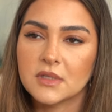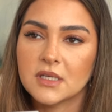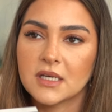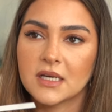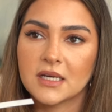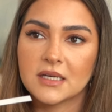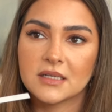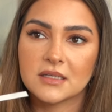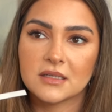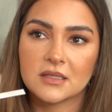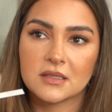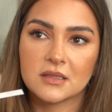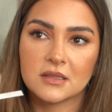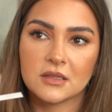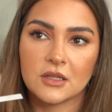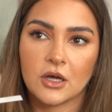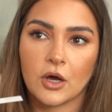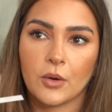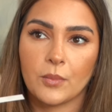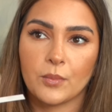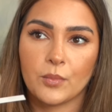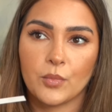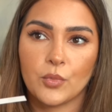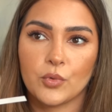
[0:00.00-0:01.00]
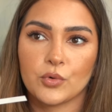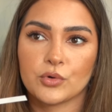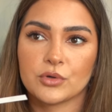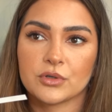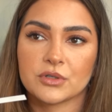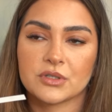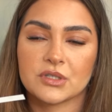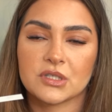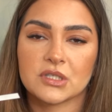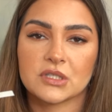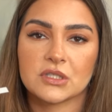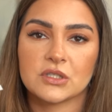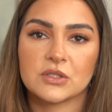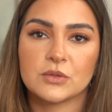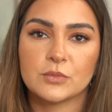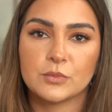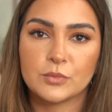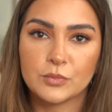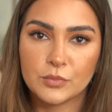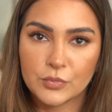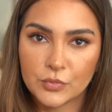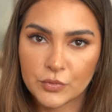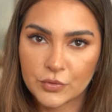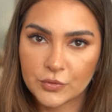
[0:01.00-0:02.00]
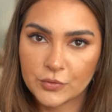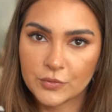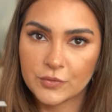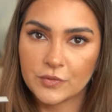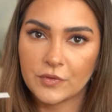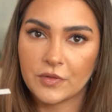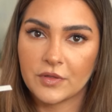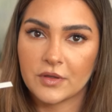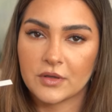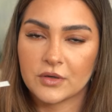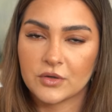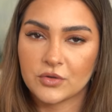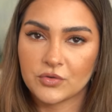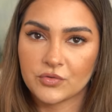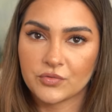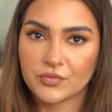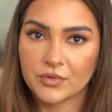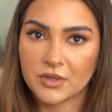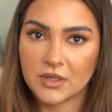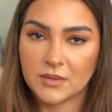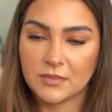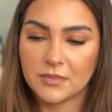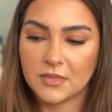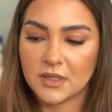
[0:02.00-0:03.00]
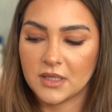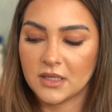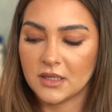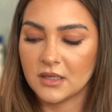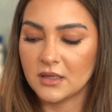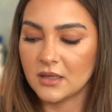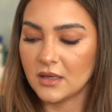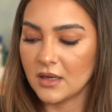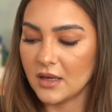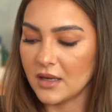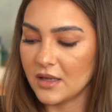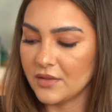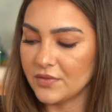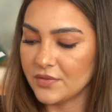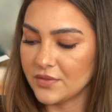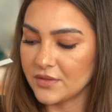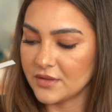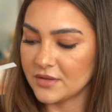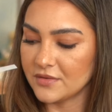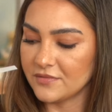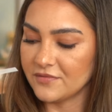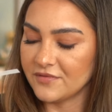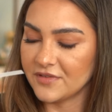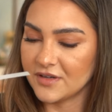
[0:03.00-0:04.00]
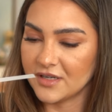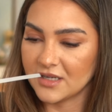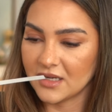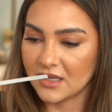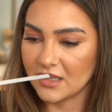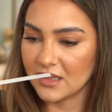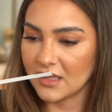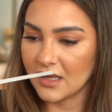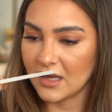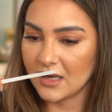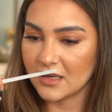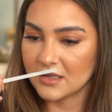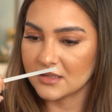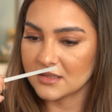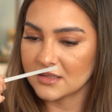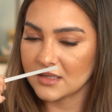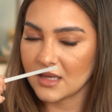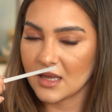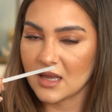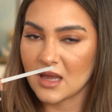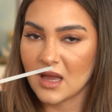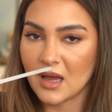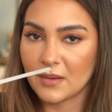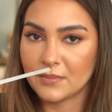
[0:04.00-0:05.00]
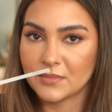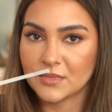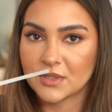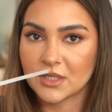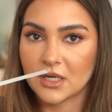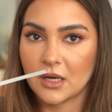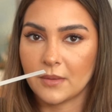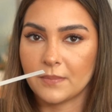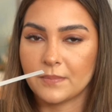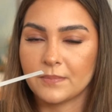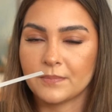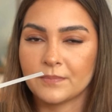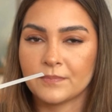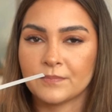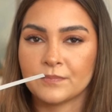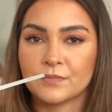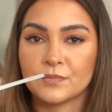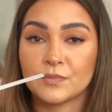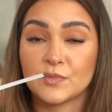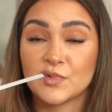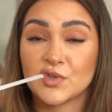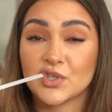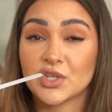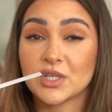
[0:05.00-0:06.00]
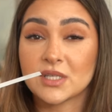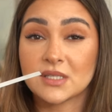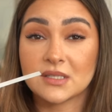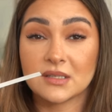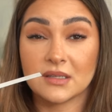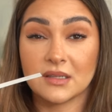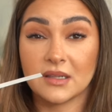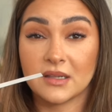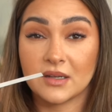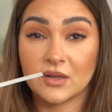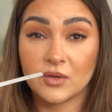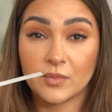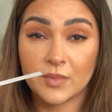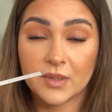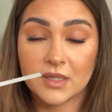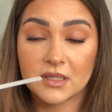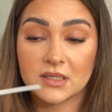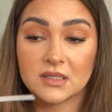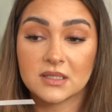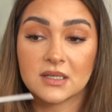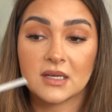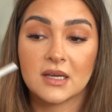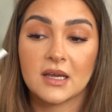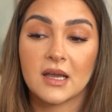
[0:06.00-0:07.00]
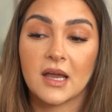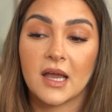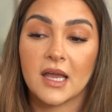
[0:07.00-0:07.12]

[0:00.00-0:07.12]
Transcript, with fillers: and a lot more smooth and creamy, and the vanilla is amped up just a little bit,